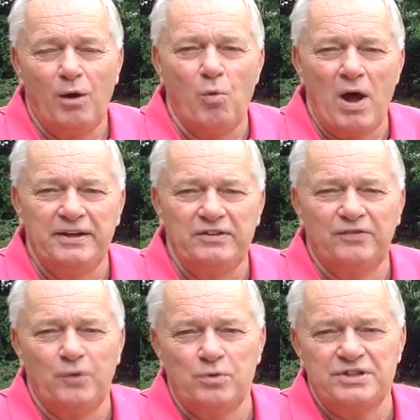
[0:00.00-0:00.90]
One is
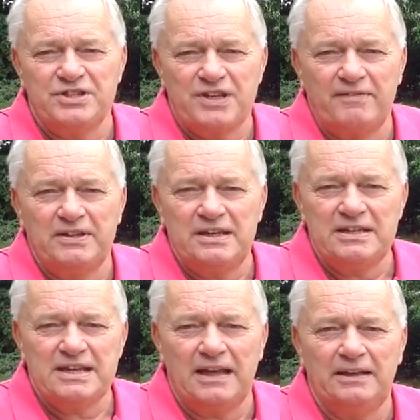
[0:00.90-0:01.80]
forty-seven, the
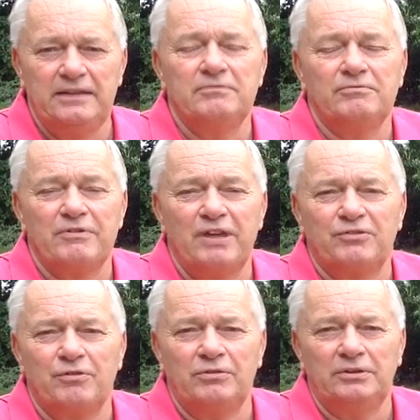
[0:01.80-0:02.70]
Italian
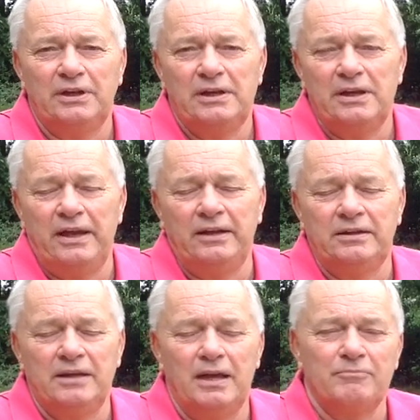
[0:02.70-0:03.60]
restaurant
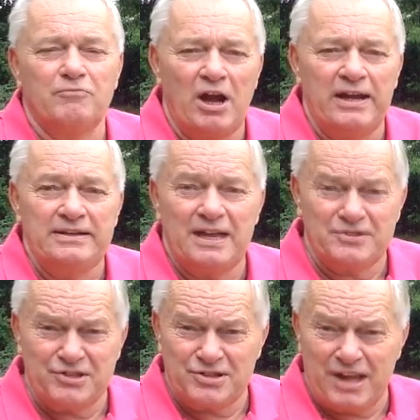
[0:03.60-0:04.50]
in um, Rain.
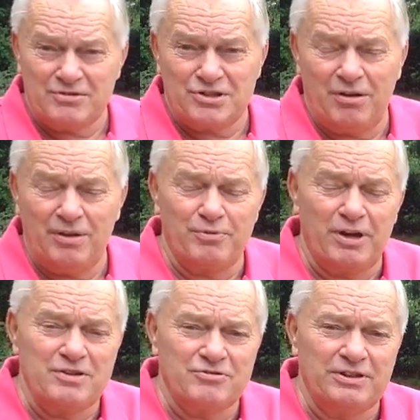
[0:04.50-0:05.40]
That's just outside
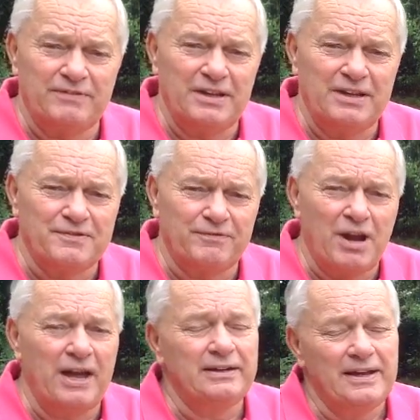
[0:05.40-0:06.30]
Braintree in the village of
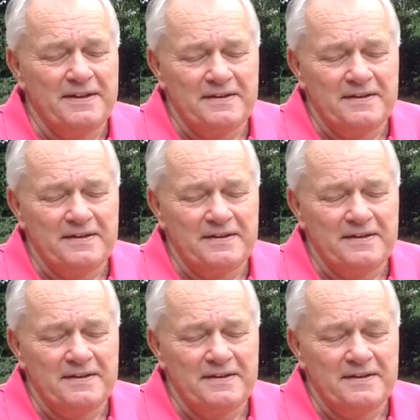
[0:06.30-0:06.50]
Rain.